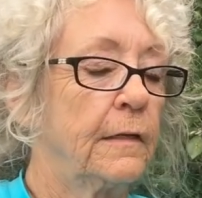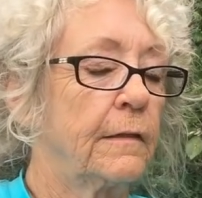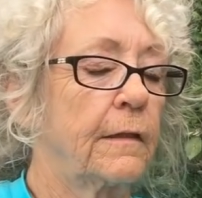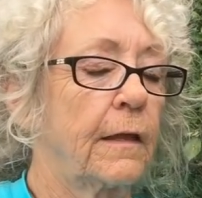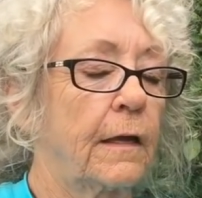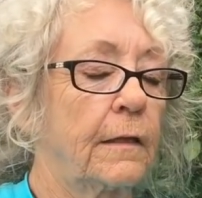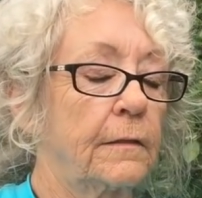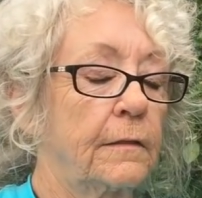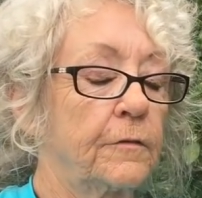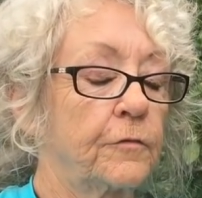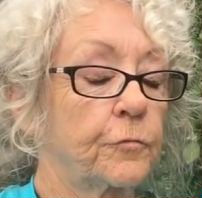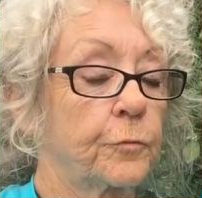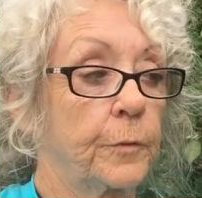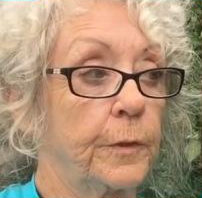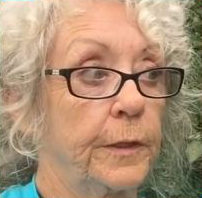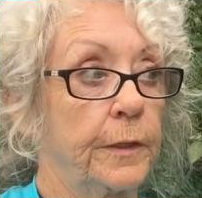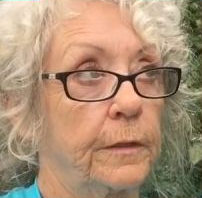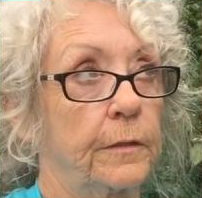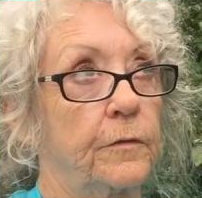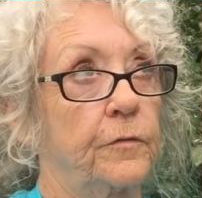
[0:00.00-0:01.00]
that this
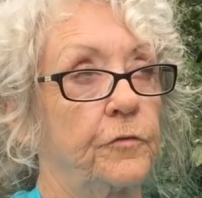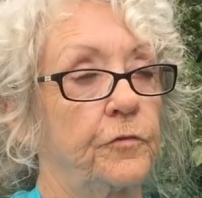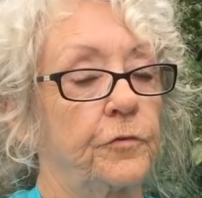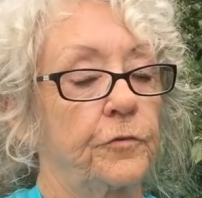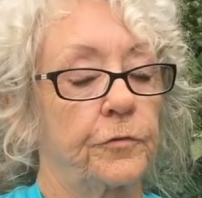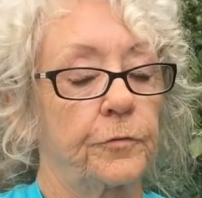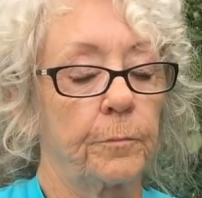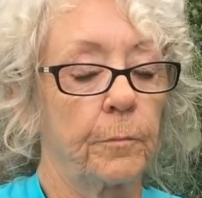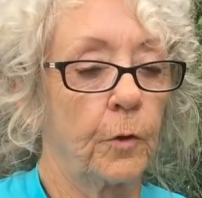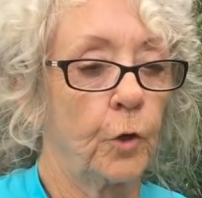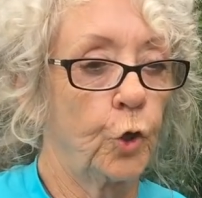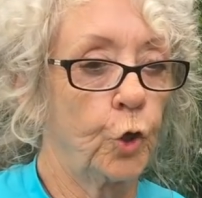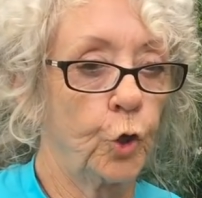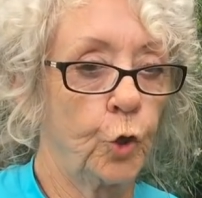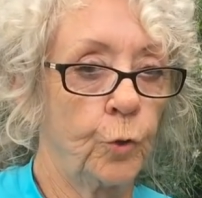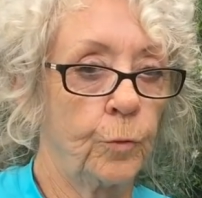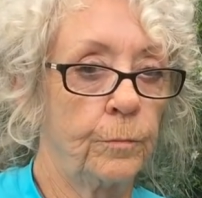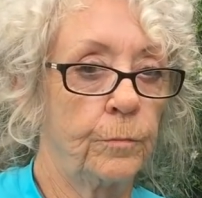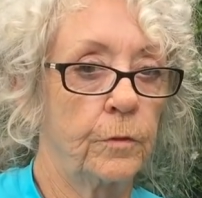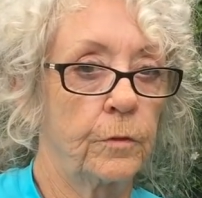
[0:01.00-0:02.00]
week has just
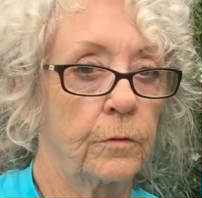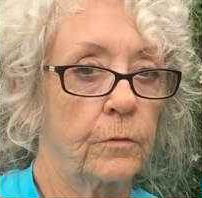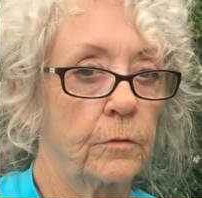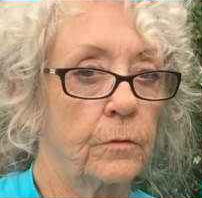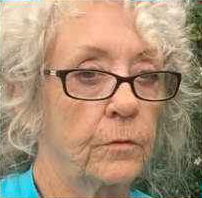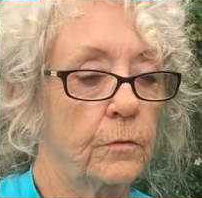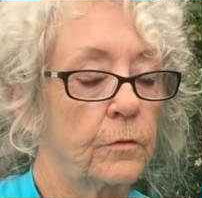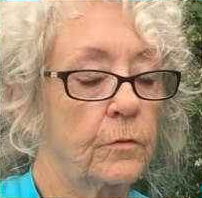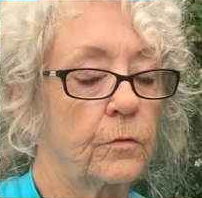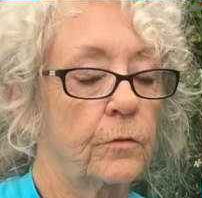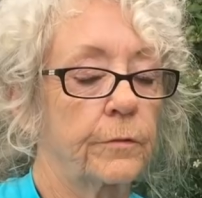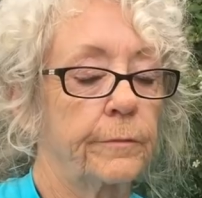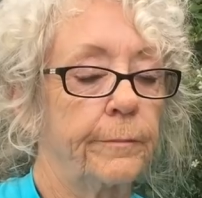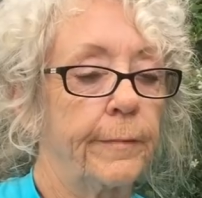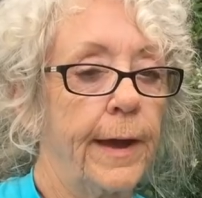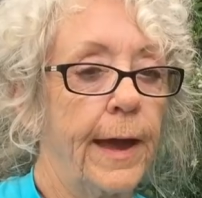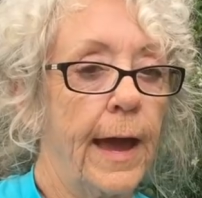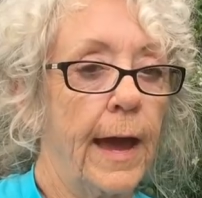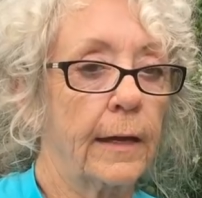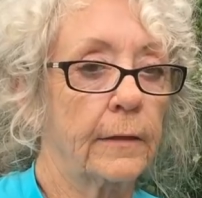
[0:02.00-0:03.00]
bloomed to the
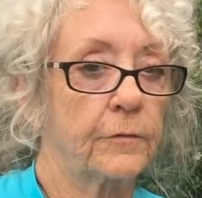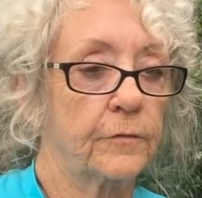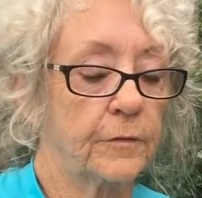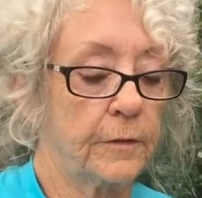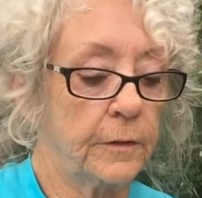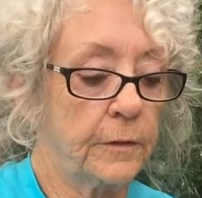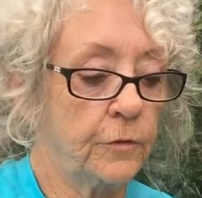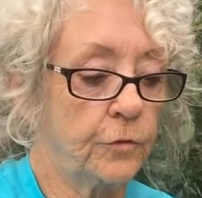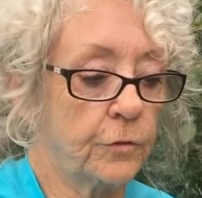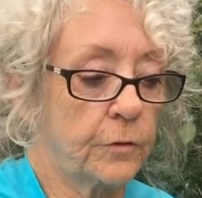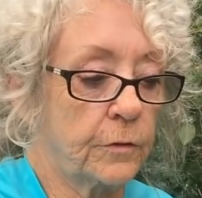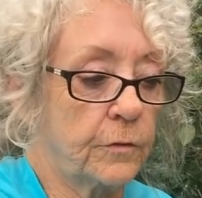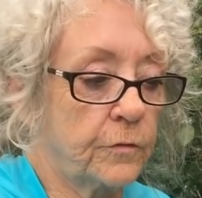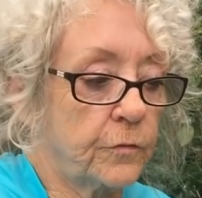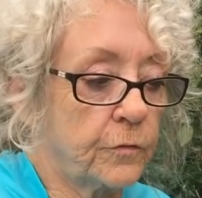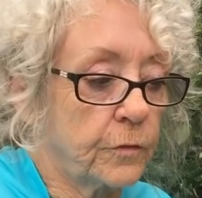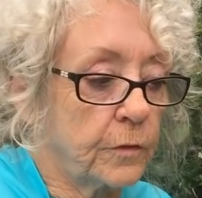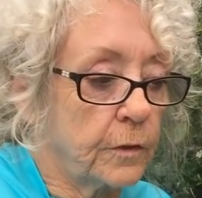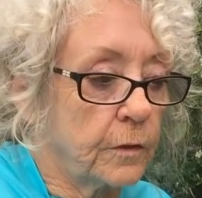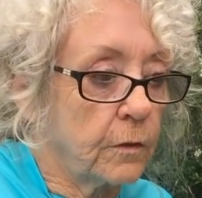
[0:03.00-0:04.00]
max. And you can
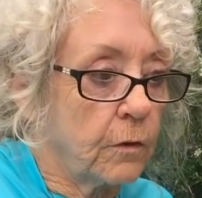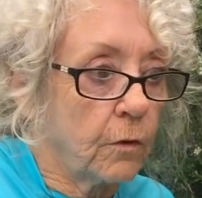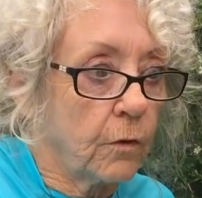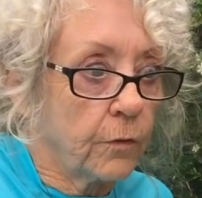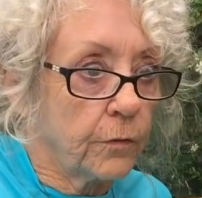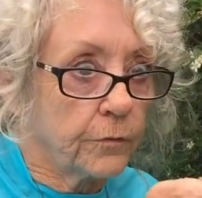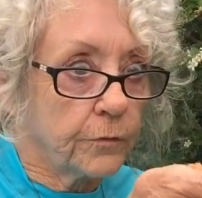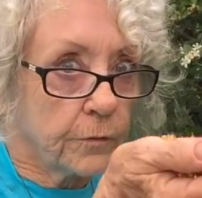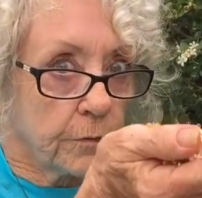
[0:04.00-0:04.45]
see all these